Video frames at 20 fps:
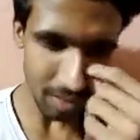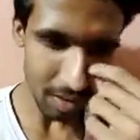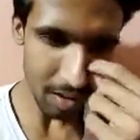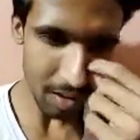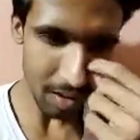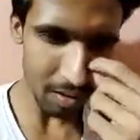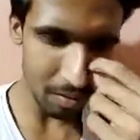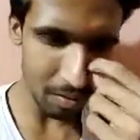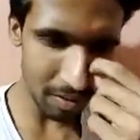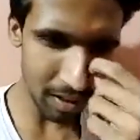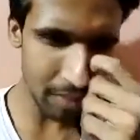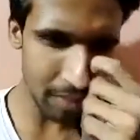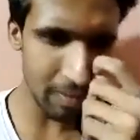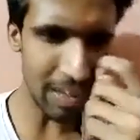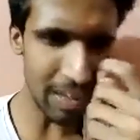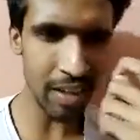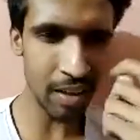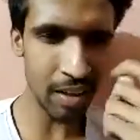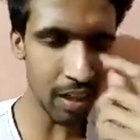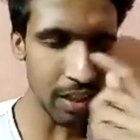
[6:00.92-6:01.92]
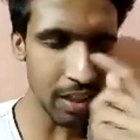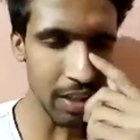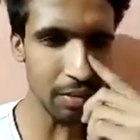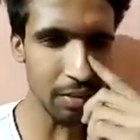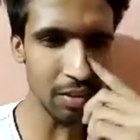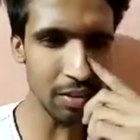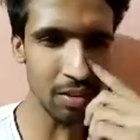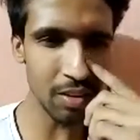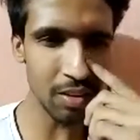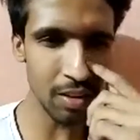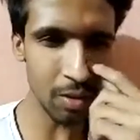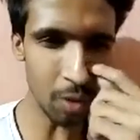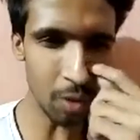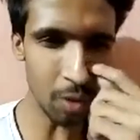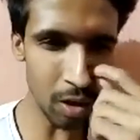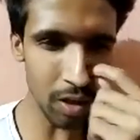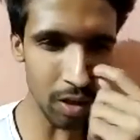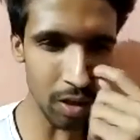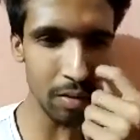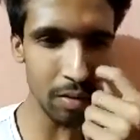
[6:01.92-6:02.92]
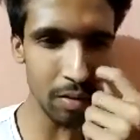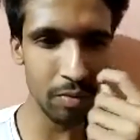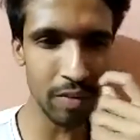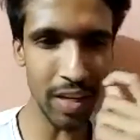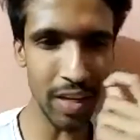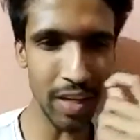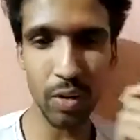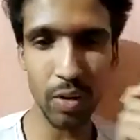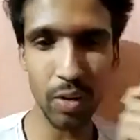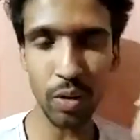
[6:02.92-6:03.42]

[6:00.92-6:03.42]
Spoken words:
it was not a very good